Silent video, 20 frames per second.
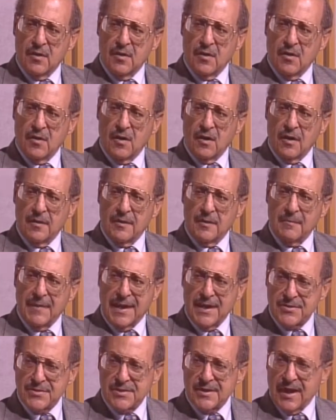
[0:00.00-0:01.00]
on a
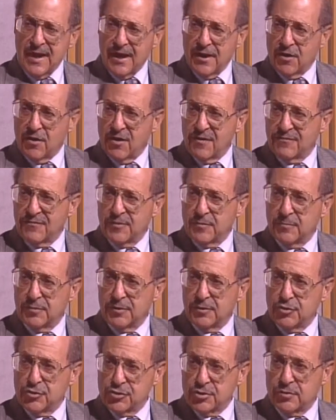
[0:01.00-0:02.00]
mass die-off from
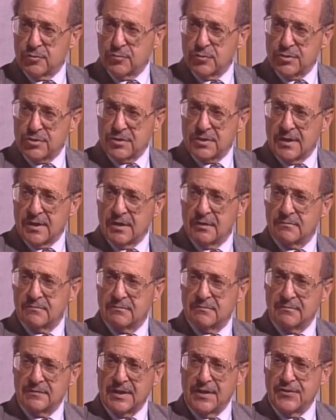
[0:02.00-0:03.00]
pollution, which kind
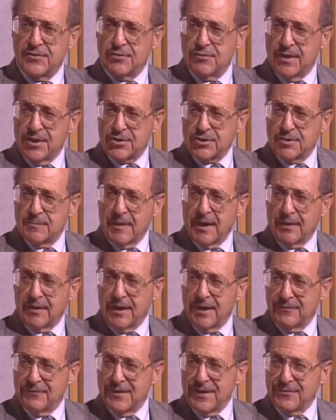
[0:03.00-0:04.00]
of led the direction of my
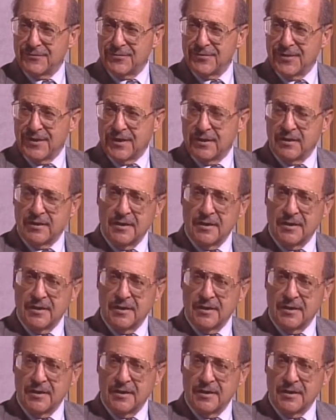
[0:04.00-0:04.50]
life after that.